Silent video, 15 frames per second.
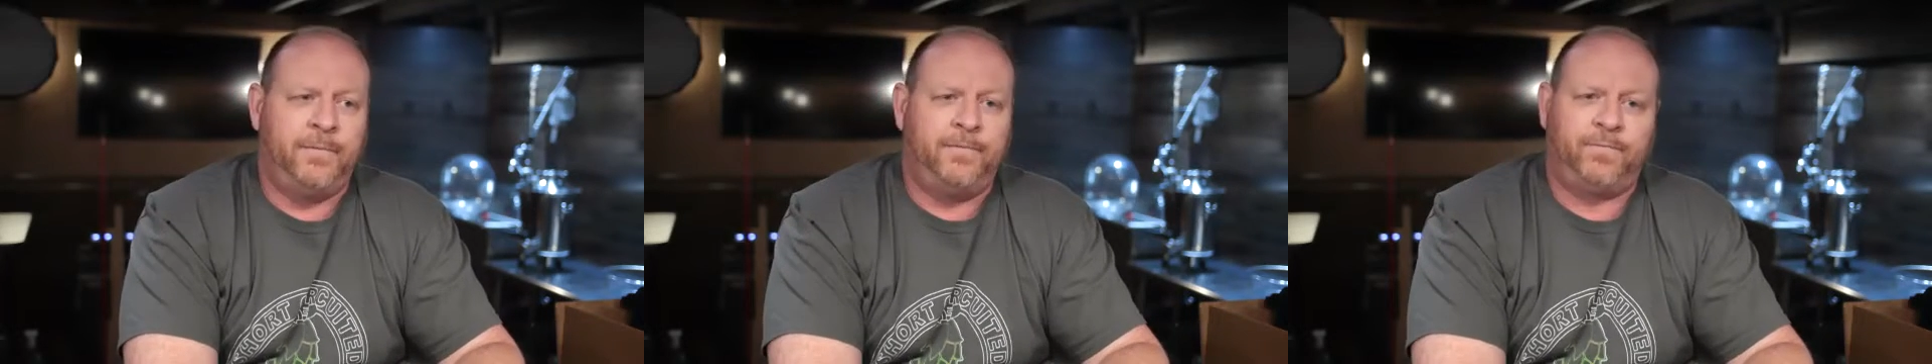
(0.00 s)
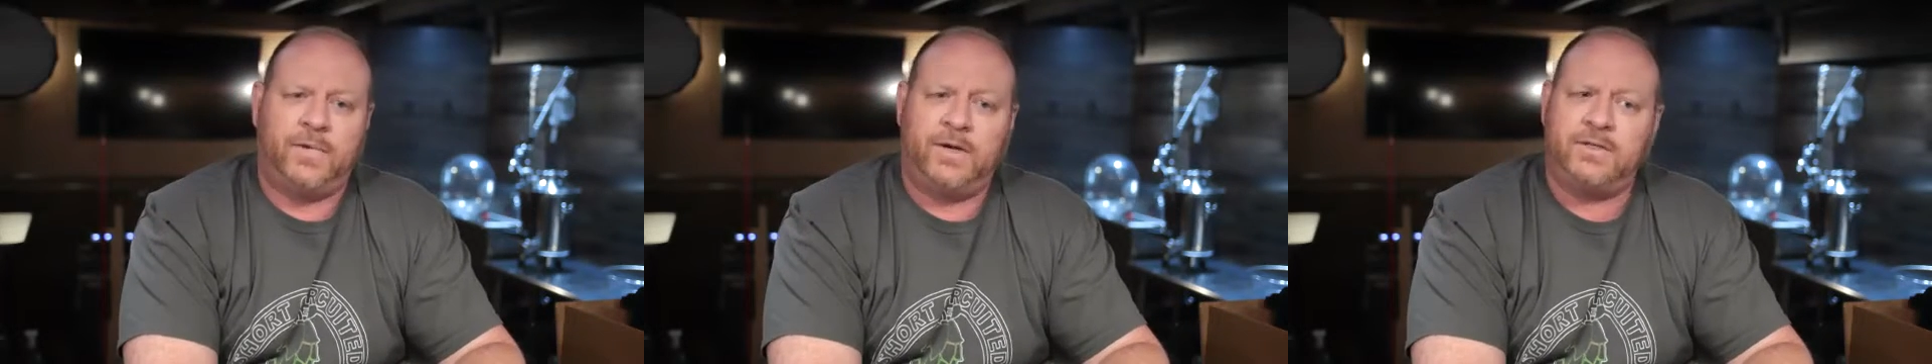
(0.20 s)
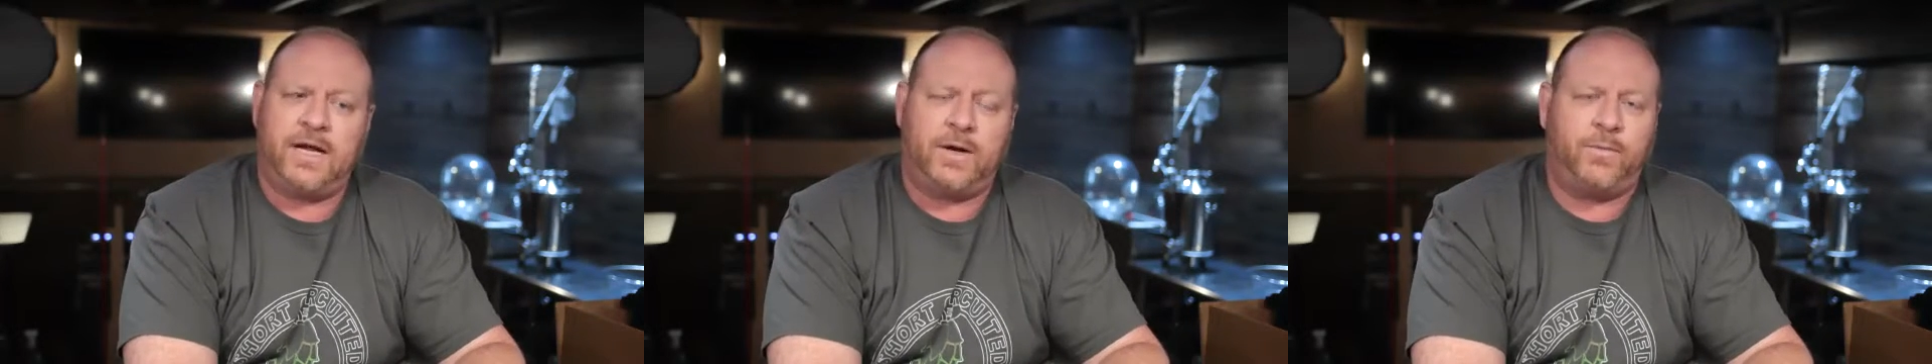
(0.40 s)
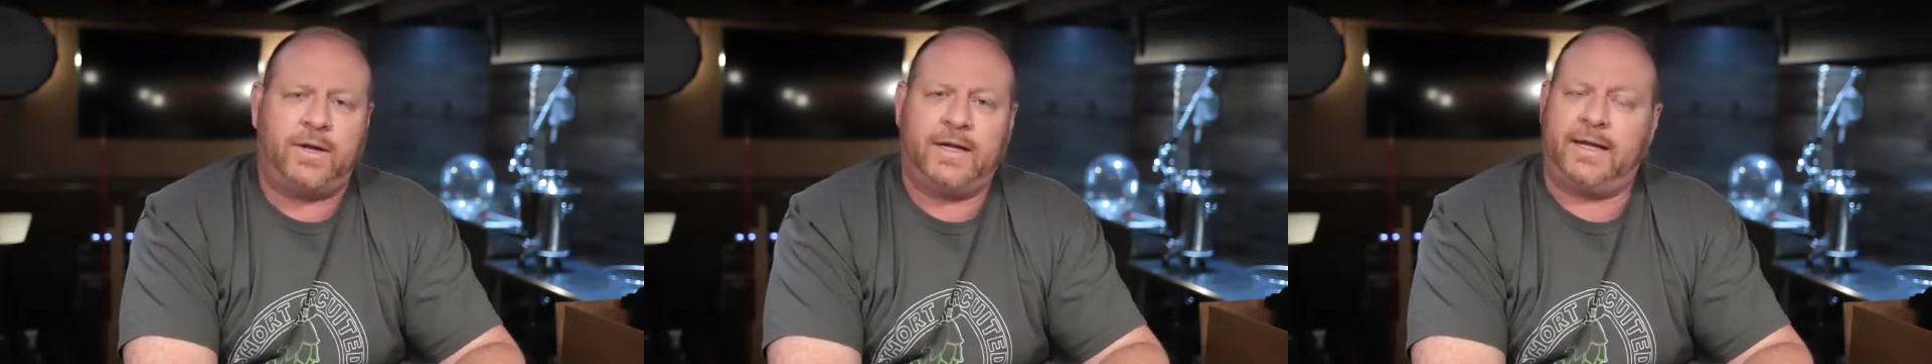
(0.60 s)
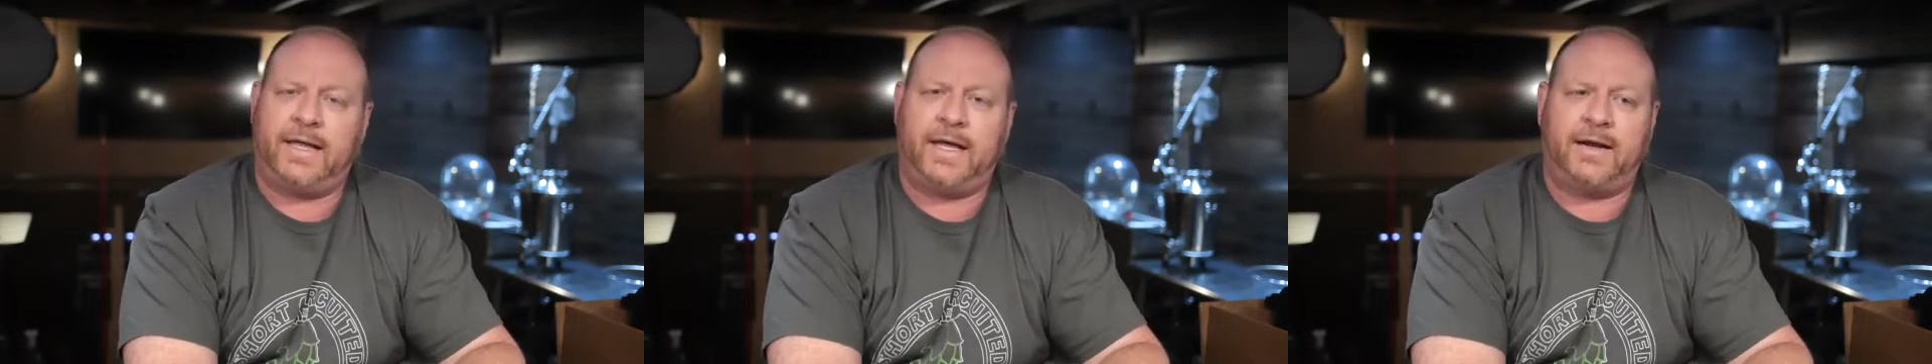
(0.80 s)
there's not
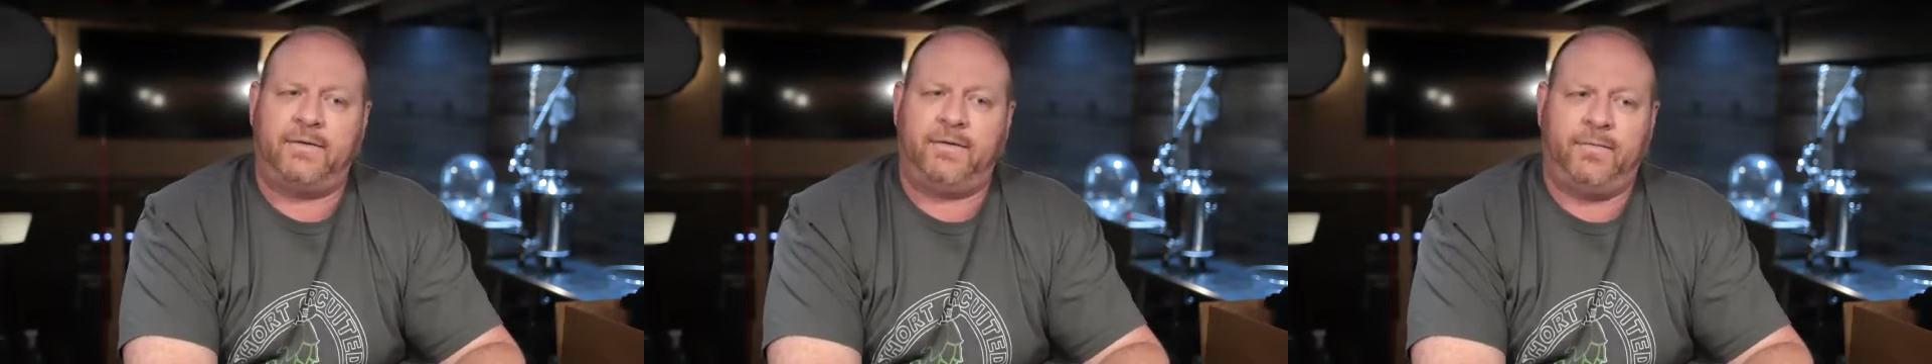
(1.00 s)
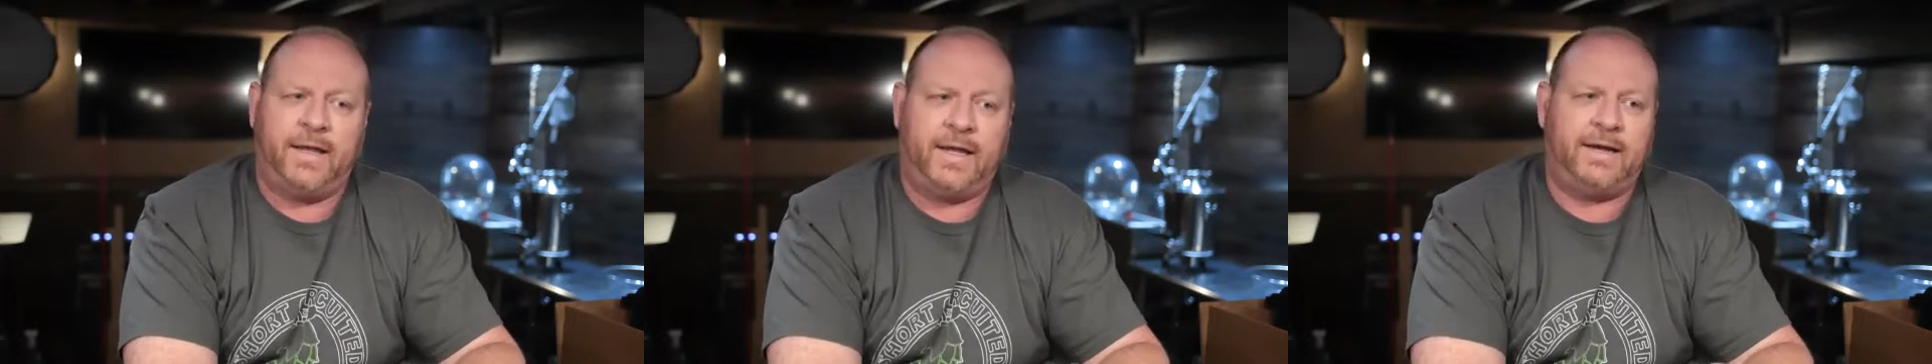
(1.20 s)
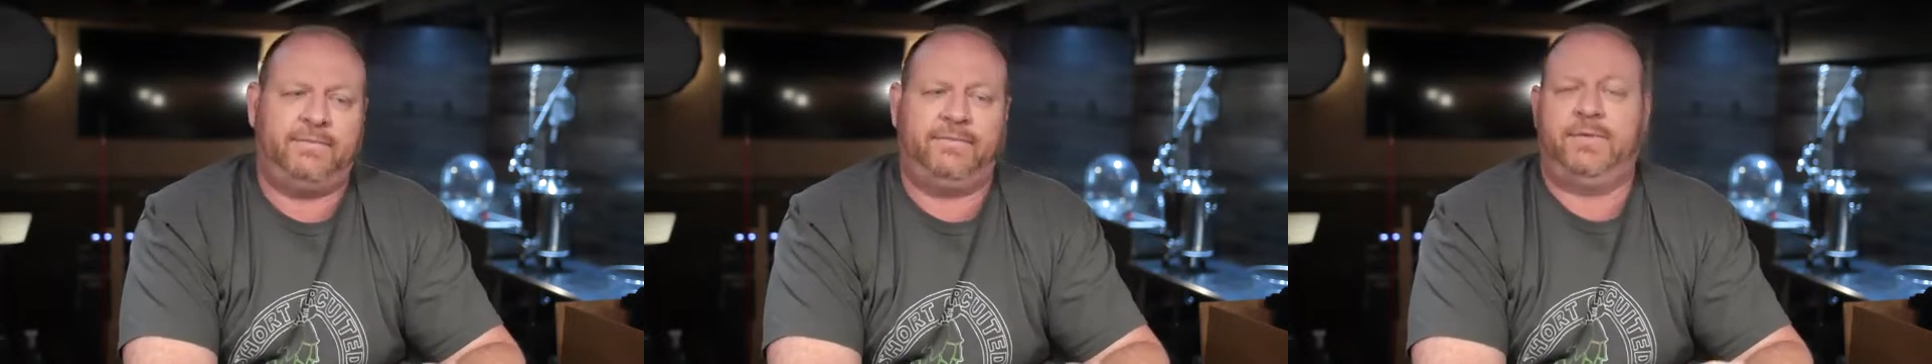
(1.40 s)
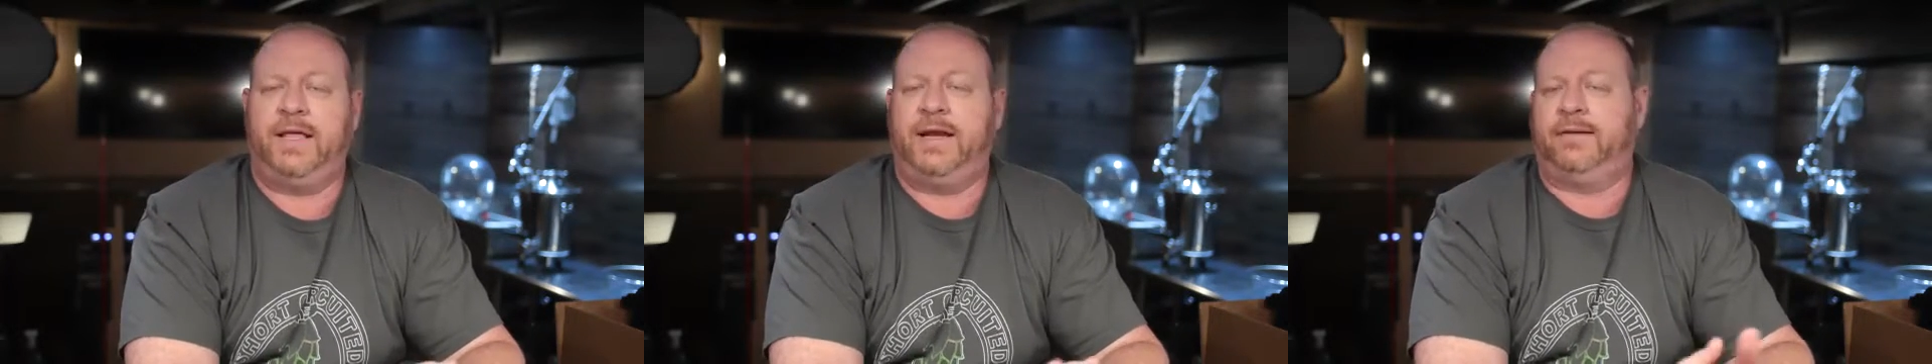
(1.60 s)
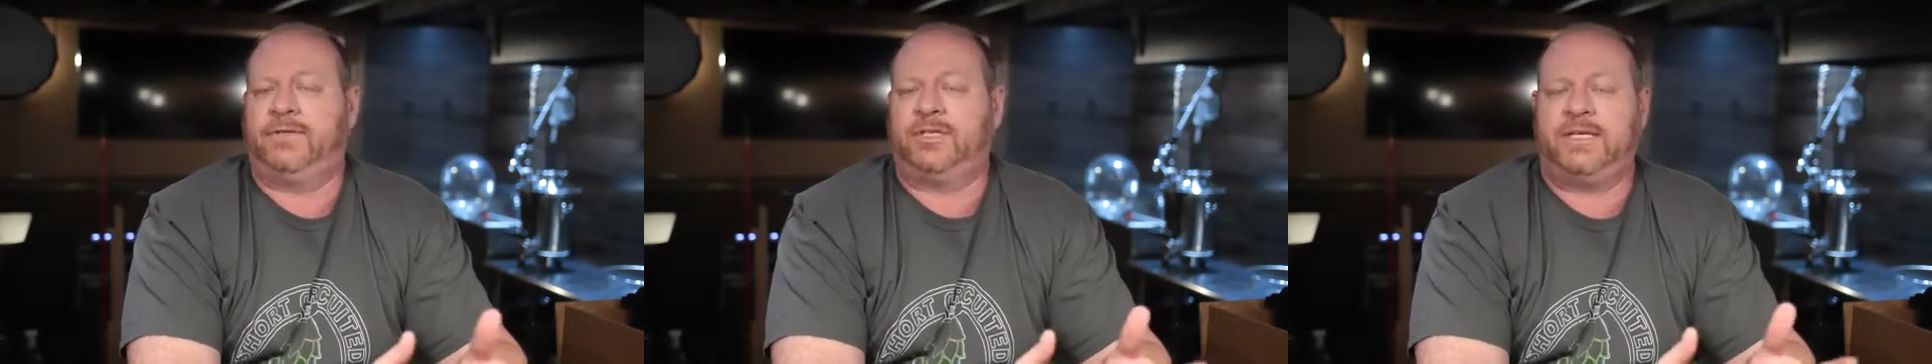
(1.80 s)
really a lot of them that I've